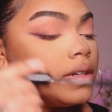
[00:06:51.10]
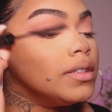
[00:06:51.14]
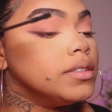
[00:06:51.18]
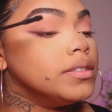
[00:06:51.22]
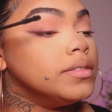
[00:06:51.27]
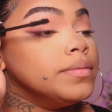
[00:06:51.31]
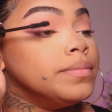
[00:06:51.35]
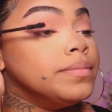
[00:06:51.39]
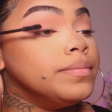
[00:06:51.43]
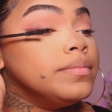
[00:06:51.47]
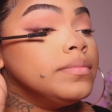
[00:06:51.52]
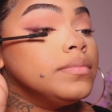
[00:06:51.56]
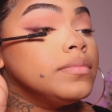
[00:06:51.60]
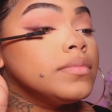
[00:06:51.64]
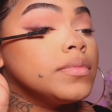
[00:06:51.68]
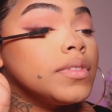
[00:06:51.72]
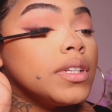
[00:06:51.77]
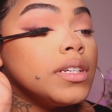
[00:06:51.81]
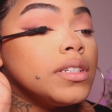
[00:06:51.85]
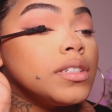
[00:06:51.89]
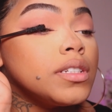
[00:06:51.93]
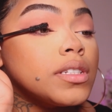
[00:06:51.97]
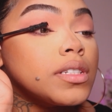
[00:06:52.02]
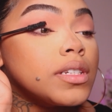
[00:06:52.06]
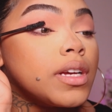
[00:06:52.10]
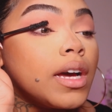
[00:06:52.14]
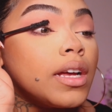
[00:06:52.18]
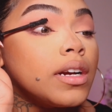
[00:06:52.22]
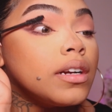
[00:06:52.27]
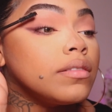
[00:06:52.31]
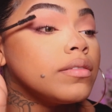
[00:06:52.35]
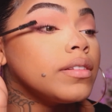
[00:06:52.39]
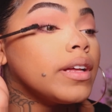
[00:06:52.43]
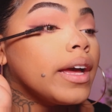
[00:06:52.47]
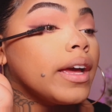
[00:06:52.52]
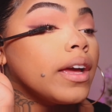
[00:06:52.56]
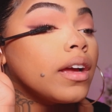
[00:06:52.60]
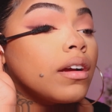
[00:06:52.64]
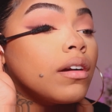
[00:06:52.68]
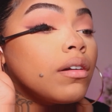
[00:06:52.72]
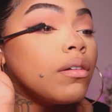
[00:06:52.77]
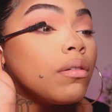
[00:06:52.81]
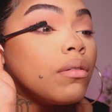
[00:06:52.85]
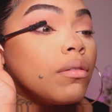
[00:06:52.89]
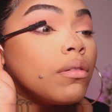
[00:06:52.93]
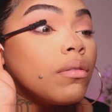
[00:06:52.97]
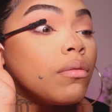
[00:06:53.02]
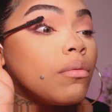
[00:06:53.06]
and just kind of like
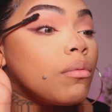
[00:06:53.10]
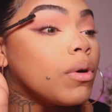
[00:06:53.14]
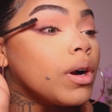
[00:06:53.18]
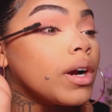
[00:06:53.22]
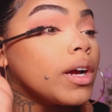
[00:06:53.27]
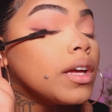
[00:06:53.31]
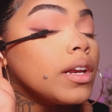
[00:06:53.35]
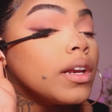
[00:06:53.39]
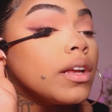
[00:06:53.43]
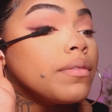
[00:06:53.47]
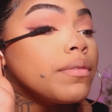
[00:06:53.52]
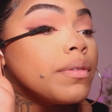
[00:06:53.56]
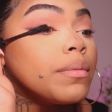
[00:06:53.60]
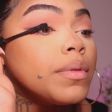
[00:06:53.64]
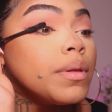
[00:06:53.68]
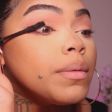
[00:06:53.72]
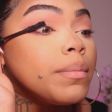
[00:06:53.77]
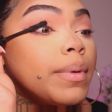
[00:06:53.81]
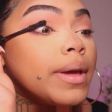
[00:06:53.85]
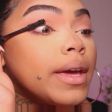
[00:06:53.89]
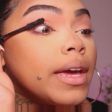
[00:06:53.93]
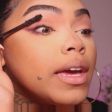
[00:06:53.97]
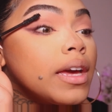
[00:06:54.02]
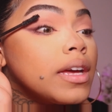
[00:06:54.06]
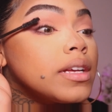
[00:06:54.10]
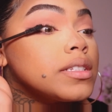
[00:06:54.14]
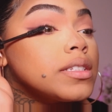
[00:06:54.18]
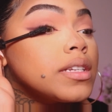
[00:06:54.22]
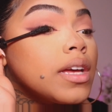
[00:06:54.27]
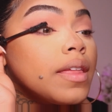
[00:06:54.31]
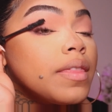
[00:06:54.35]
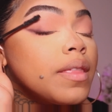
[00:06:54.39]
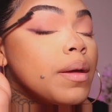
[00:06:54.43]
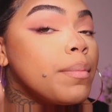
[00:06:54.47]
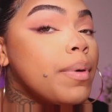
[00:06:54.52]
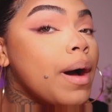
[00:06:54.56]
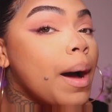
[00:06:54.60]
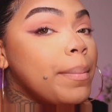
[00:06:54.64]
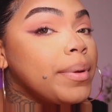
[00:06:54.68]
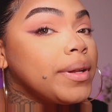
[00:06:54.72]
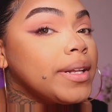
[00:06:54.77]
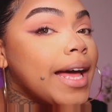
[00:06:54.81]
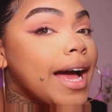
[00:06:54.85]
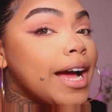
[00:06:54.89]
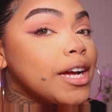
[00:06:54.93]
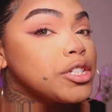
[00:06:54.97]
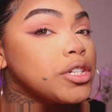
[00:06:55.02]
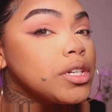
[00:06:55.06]
work it in from the base and then pop a
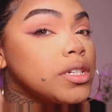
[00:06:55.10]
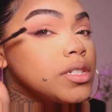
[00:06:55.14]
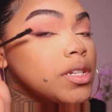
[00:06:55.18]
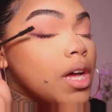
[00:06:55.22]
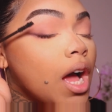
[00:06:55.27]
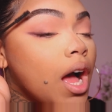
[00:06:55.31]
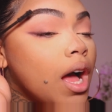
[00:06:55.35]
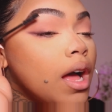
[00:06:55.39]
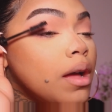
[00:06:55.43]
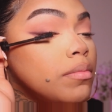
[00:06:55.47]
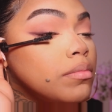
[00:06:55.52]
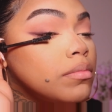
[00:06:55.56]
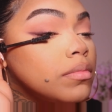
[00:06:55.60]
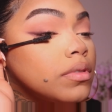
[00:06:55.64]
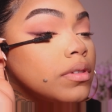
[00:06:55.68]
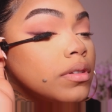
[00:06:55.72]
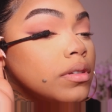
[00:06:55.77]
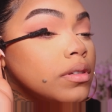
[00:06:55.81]
lash on top.